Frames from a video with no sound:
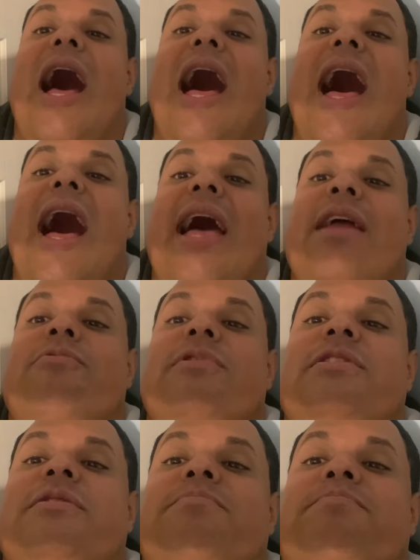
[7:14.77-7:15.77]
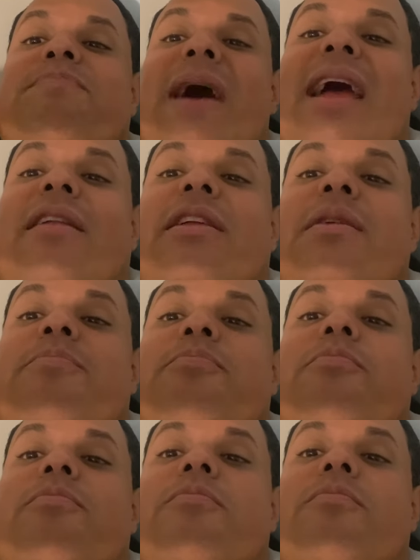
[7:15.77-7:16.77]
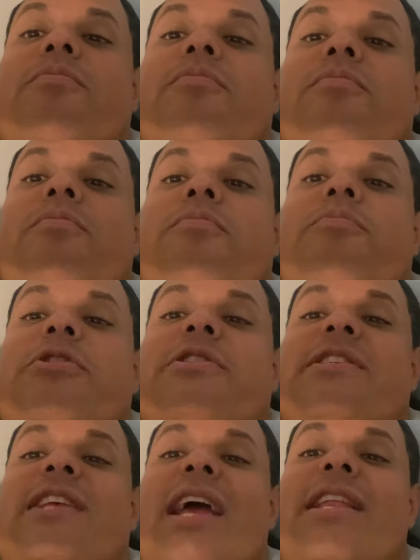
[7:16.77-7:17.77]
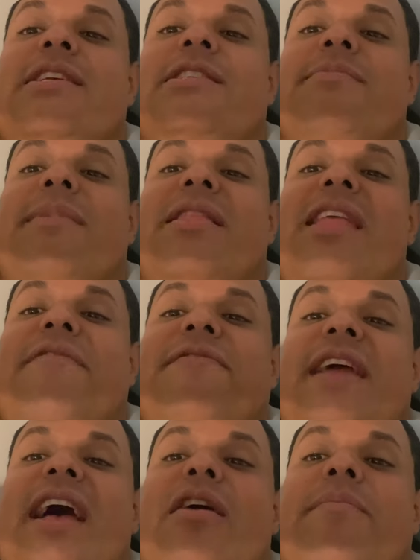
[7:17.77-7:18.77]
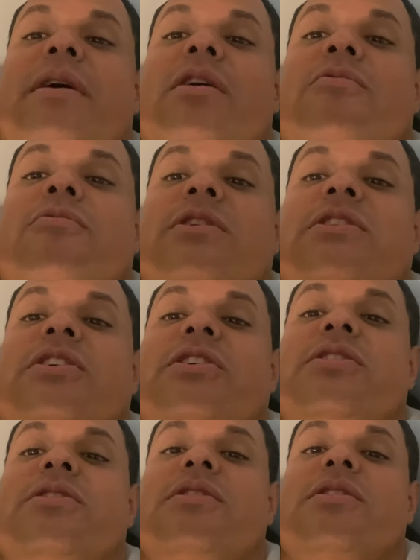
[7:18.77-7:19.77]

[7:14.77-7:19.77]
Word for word: I was battling bursitis in my left elbow, which